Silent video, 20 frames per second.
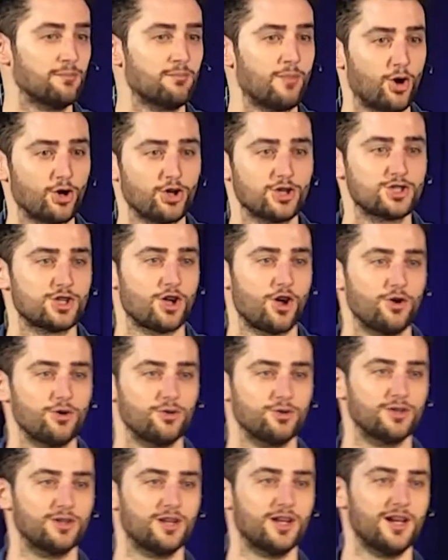in a
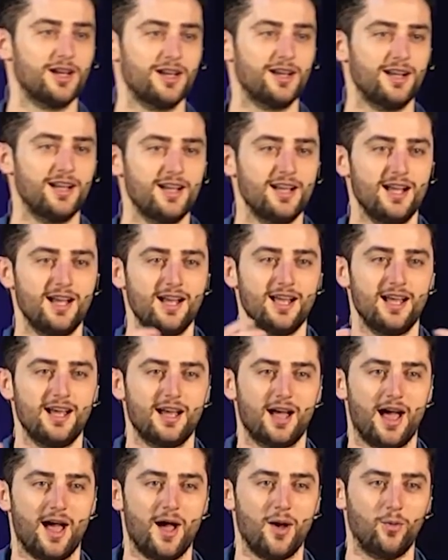monotone
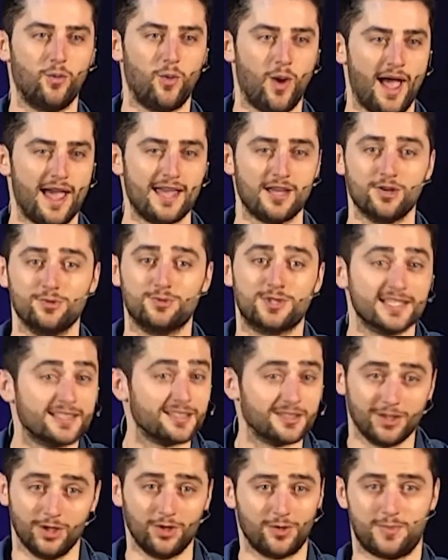way, who
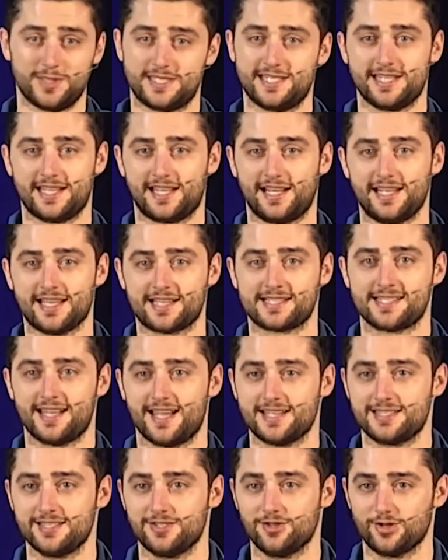didn't look particularly
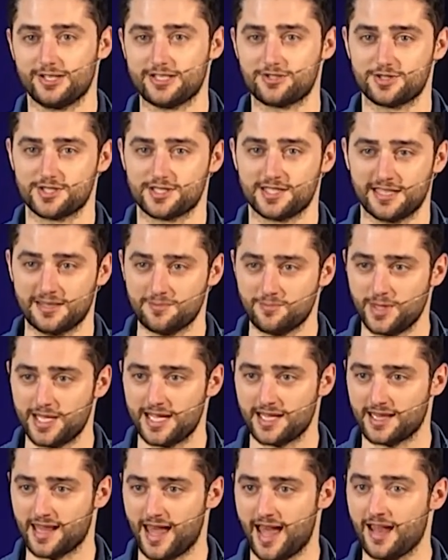excited or interested in
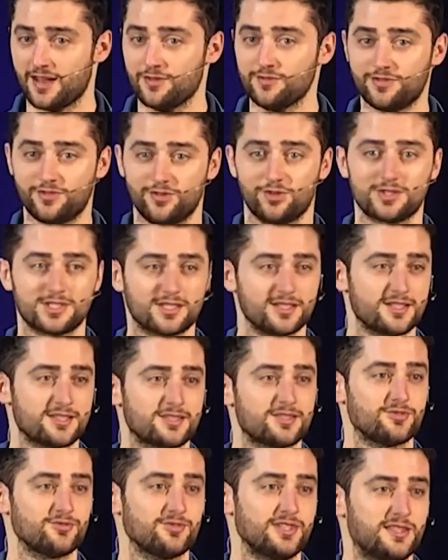being there, and forced
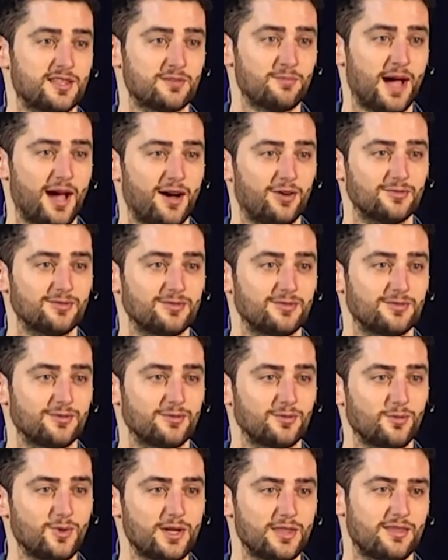us to read them out
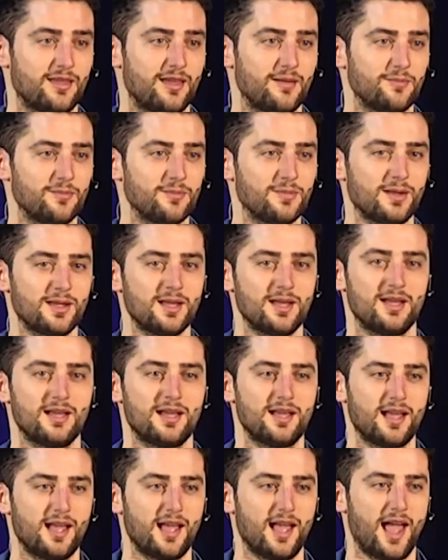with him.
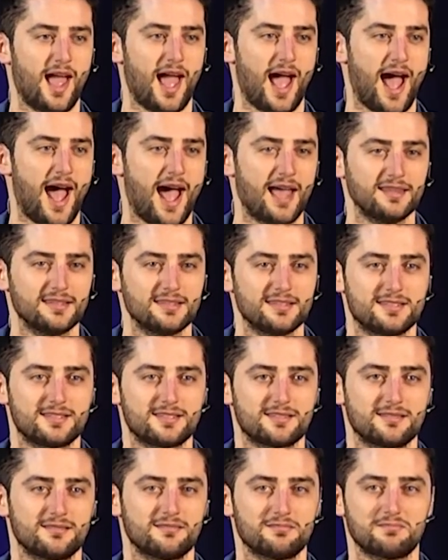And